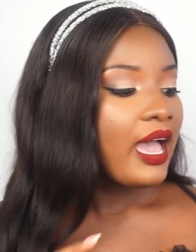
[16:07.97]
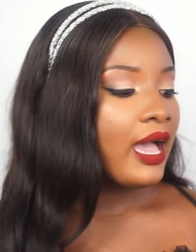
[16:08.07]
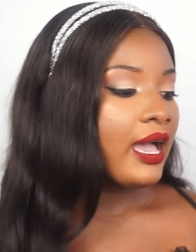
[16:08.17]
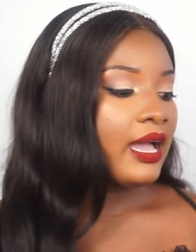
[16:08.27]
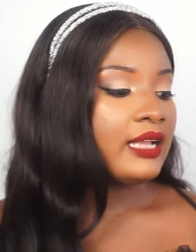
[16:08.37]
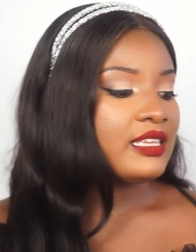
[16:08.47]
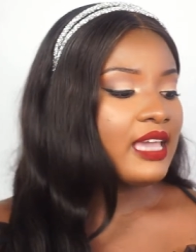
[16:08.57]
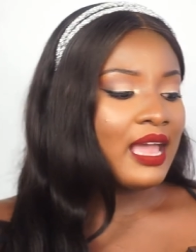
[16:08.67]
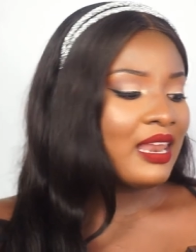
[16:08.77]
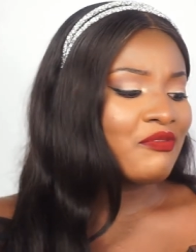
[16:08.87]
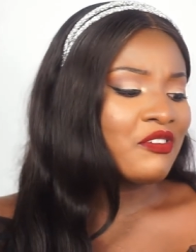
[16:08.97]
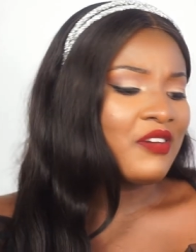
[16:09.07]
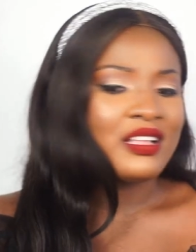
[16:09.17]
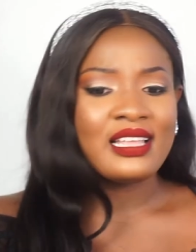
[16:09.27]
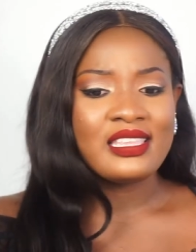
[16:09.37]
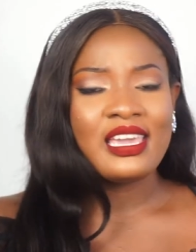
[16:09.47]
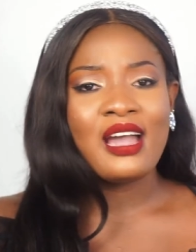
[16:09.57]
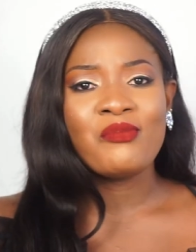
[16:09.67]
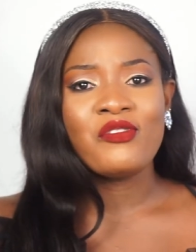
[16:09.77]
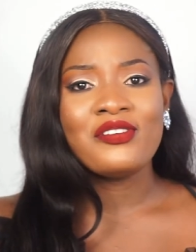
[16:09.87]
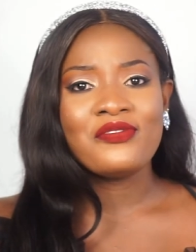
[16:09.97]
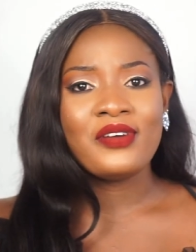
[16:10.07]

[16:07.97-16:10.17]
And yeah, I love the fact that they come with